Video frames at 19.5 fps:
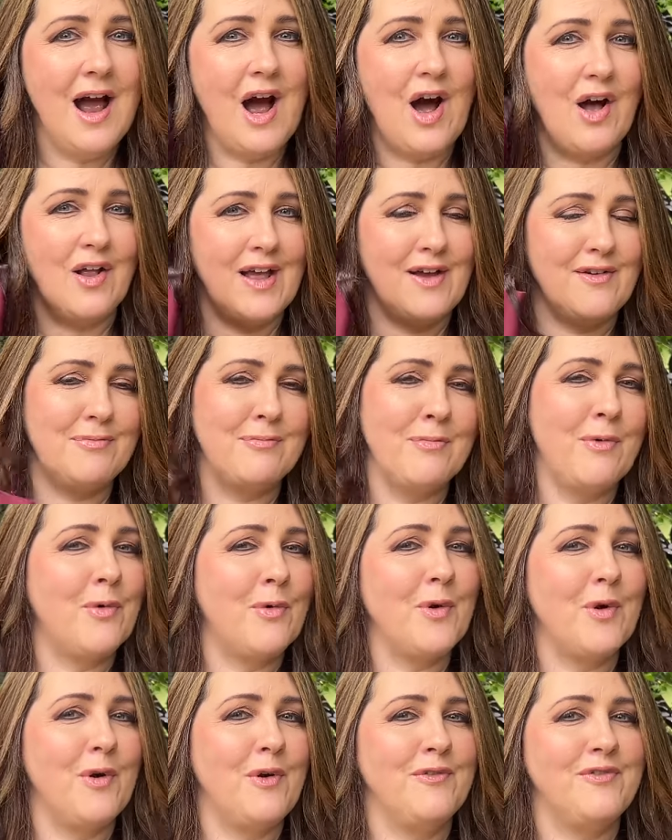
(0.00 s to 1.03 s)
I'll have
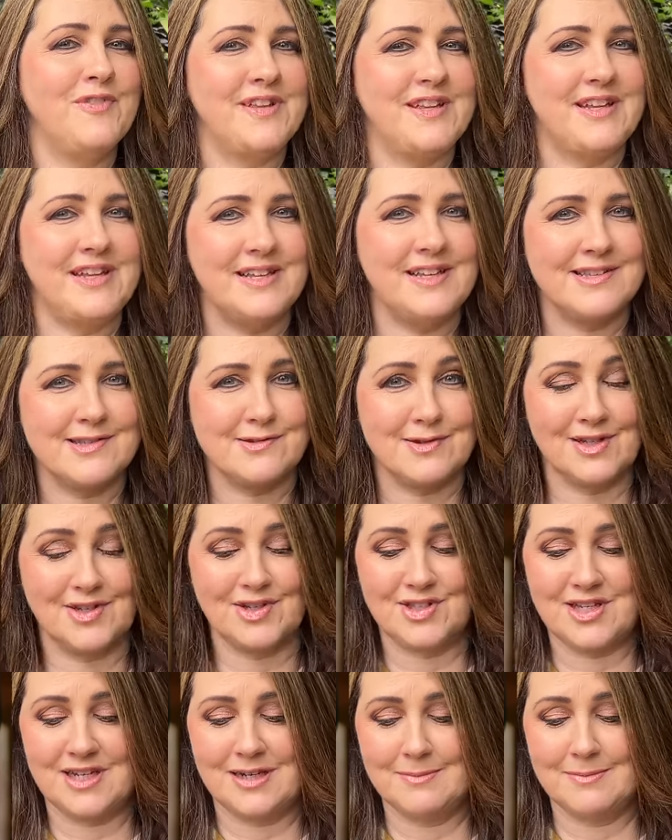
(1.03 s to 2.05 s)
more of the
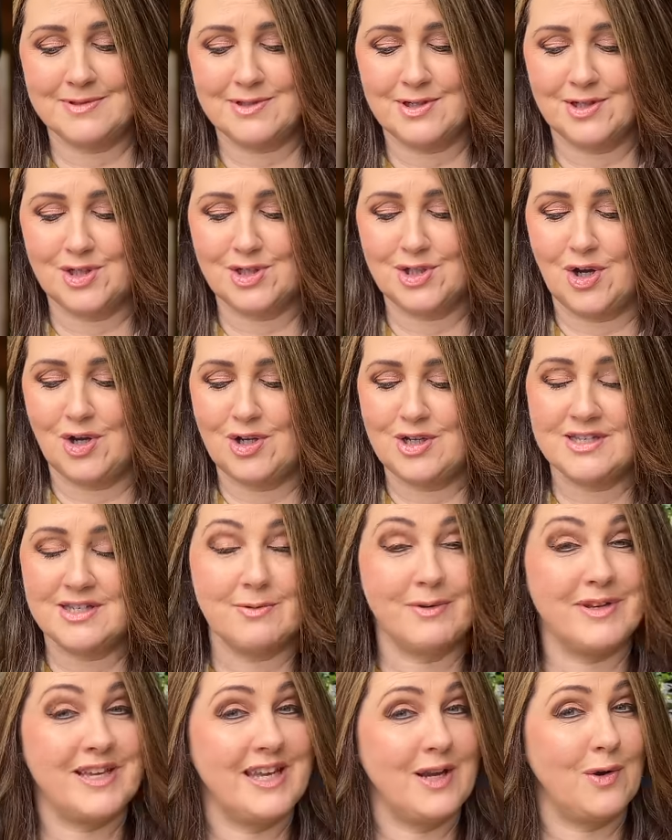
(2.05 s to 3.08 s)
stretch denims to show you.
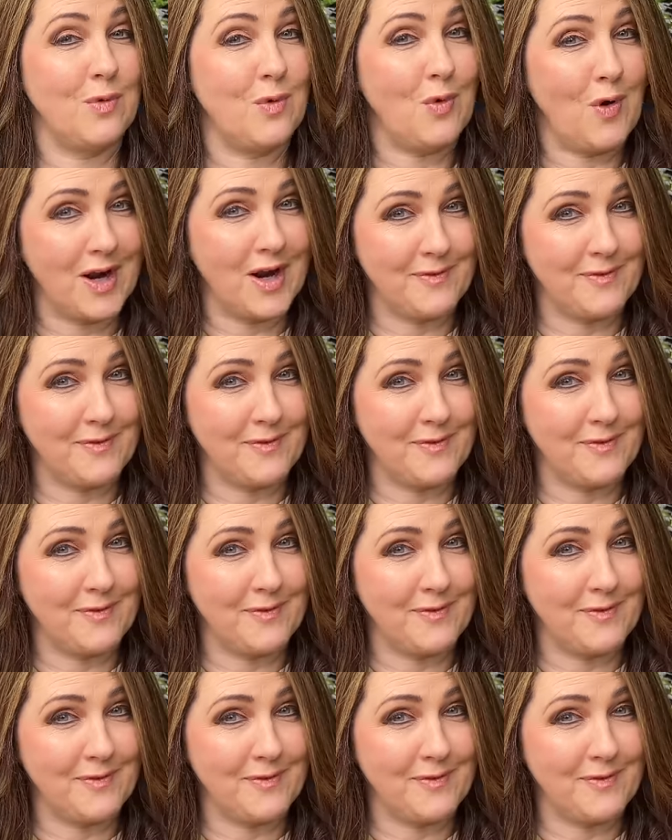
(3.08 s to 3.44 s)
So we're getting quite